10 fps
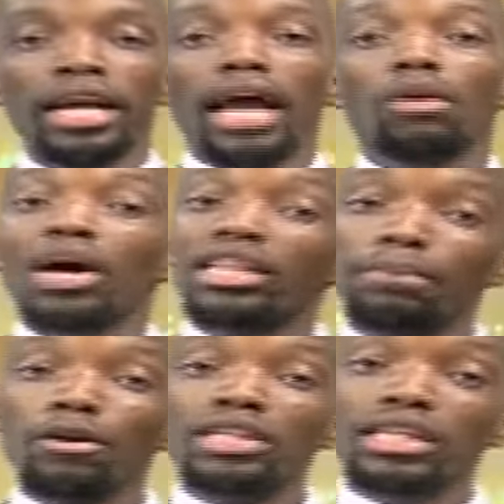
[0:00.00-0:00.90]
And while the
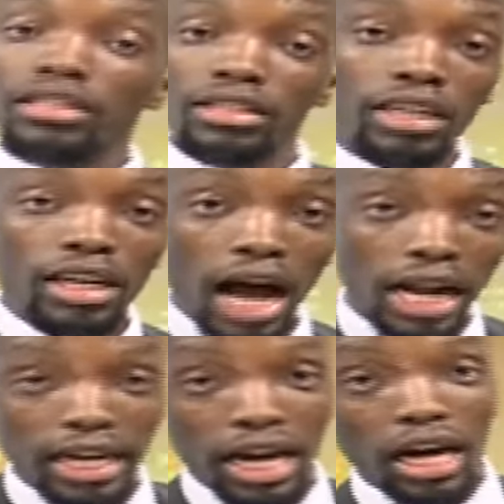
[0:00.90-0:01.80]
project is still
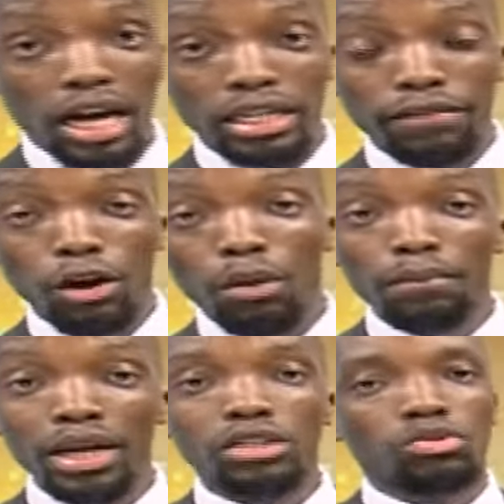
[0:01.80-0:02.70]
under uh,
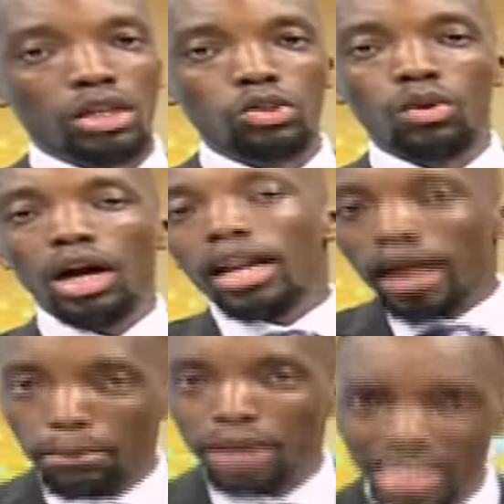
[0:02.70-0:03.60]
development, tunajua
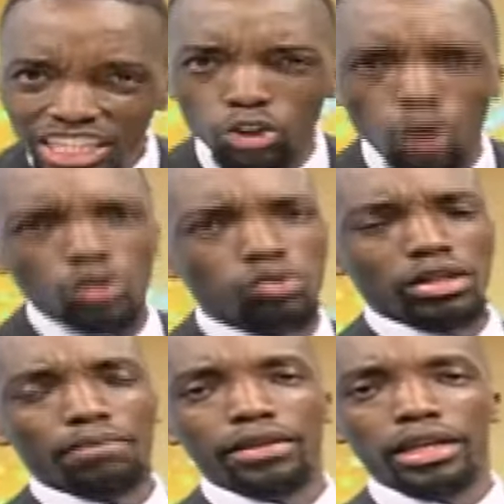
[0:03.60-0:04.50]
labda he's on to
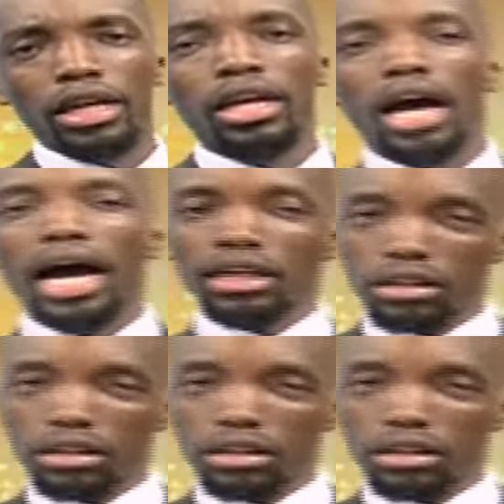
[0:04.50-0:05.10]
something, and